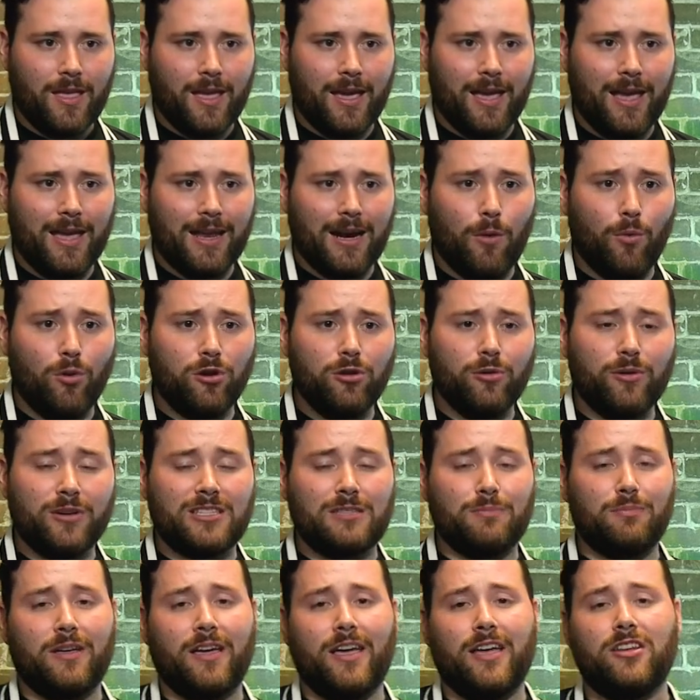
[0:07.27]
And I want to
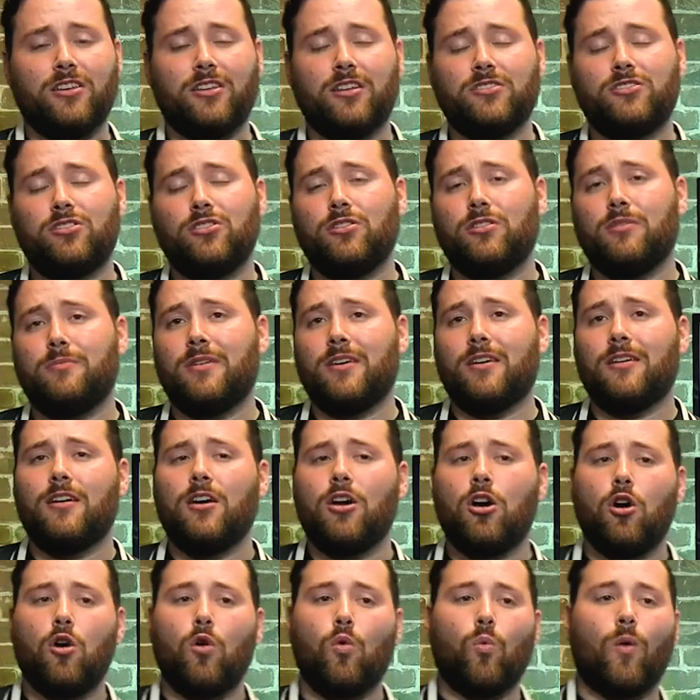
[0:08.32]
explain to you a bit
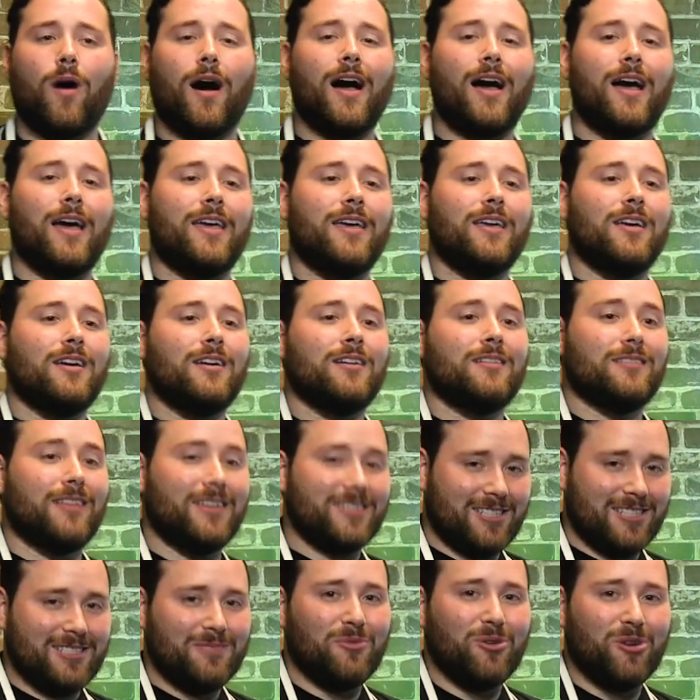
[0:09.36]
why
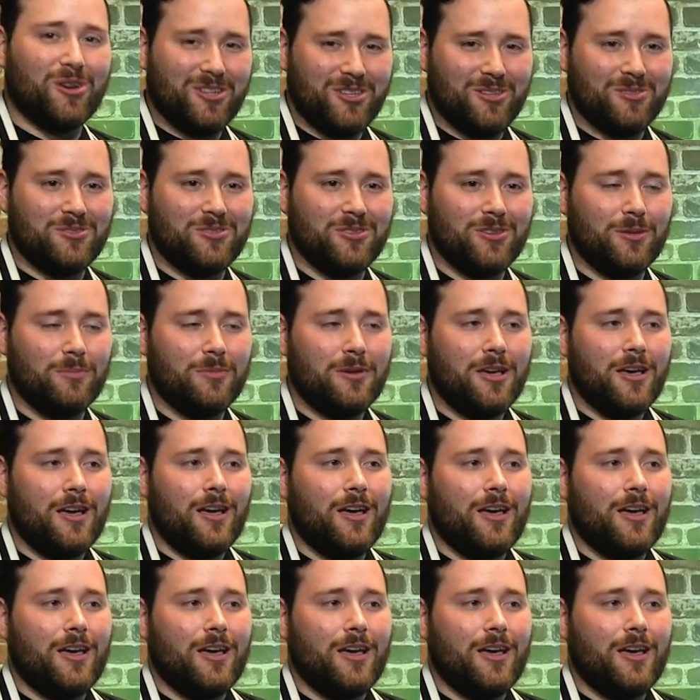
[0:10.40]
less is more on YouTube.